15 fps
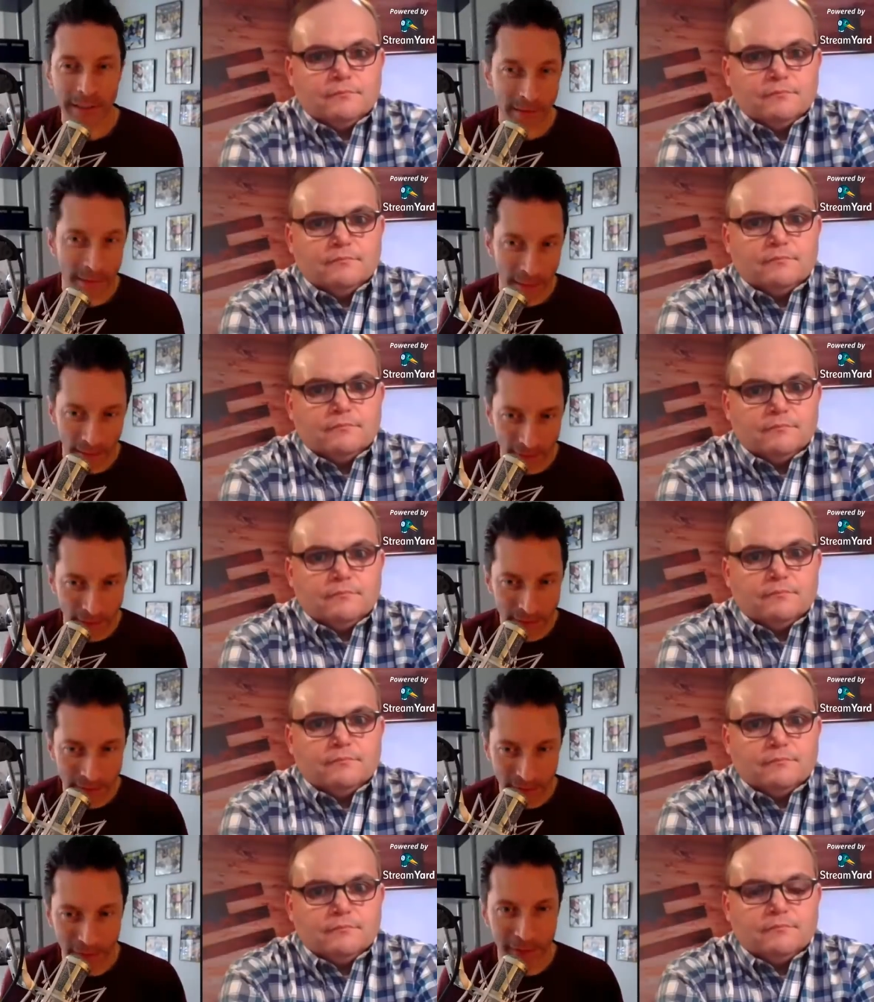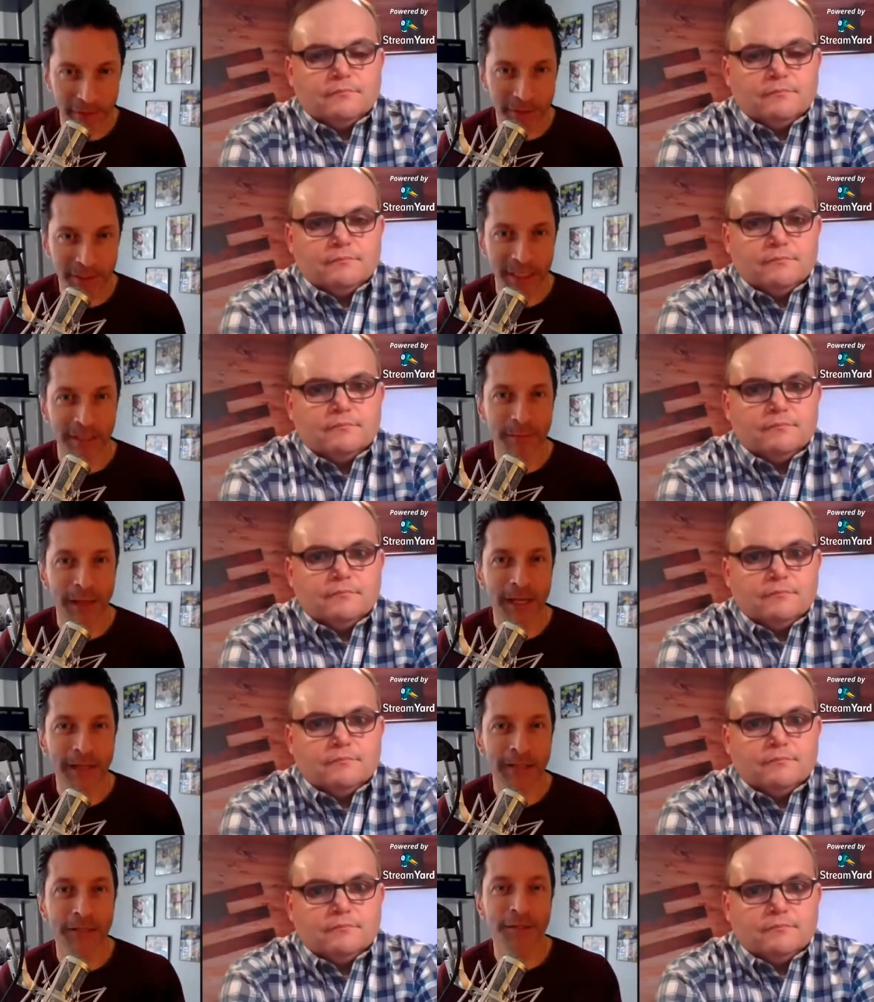Speaker 1: And they, and they still understand the
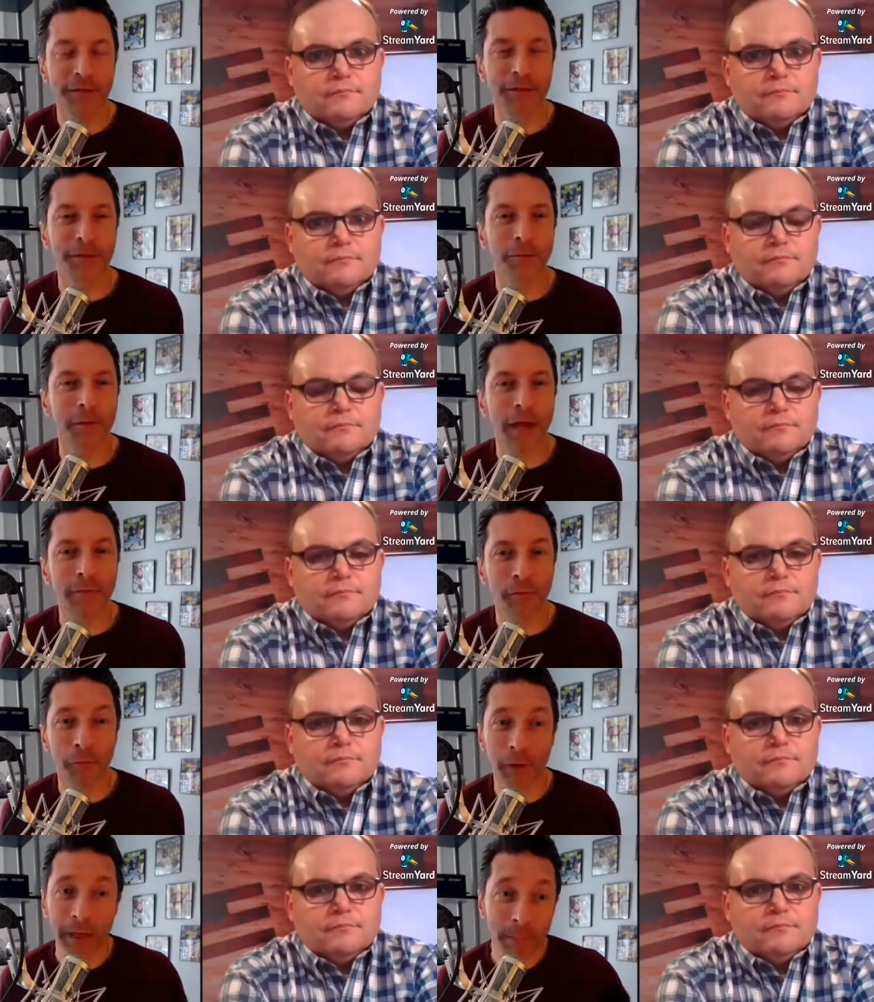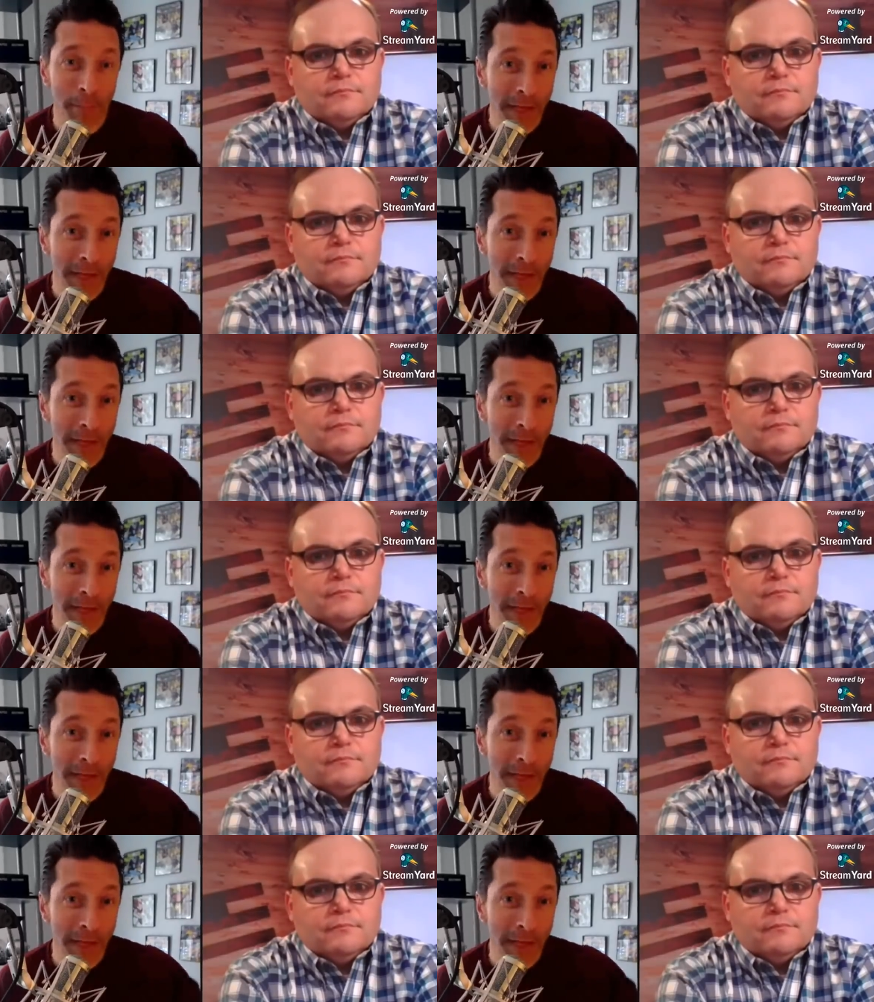magnitude of the rivalry.